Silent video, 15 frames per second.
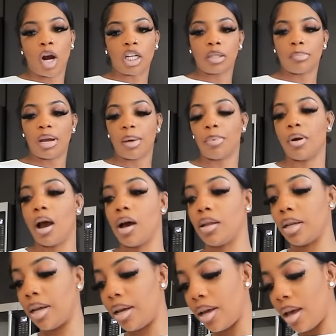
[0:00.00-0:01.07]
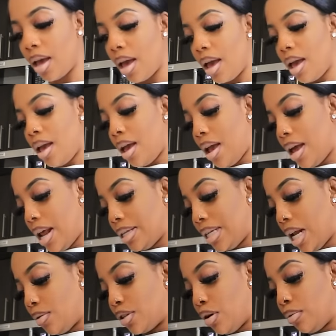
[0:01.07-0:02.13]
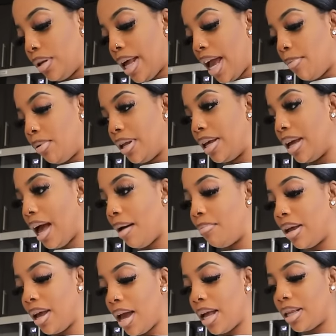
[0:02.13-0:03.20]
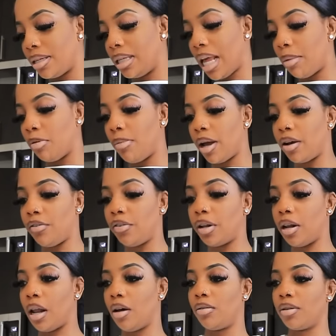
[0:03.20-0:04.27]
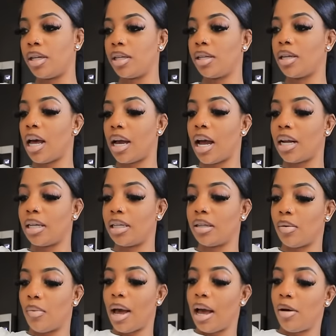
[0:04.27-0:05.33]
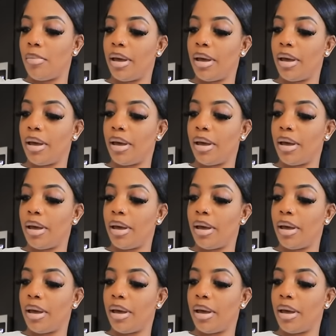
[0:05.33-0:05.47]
parchment paper and all of that. And I said I was gonna label it. I've been this label maker for the longest. I got this a while